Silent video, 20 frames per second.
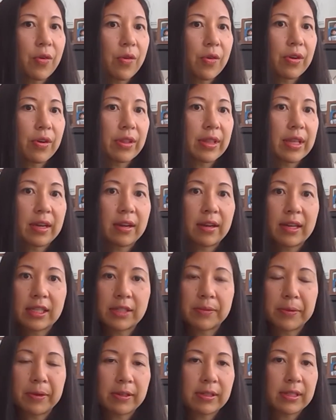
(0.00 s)
or they're
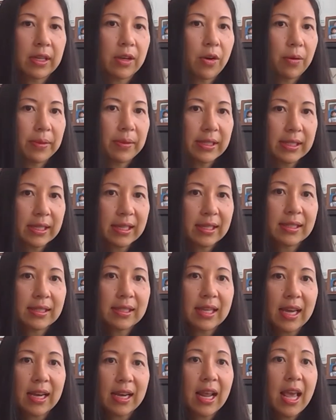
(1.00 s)
experiencing homelessness,
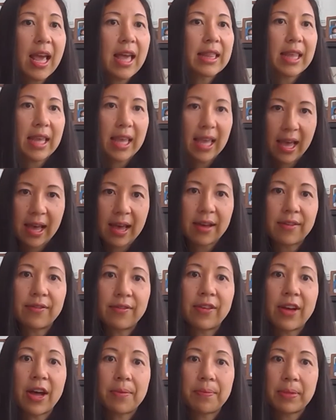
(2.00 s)
that they
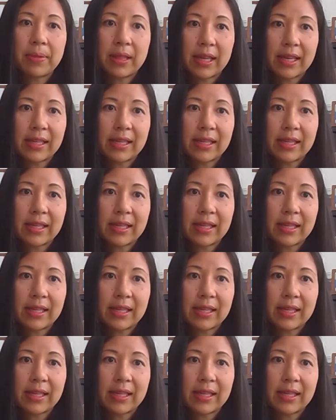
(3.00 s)
have a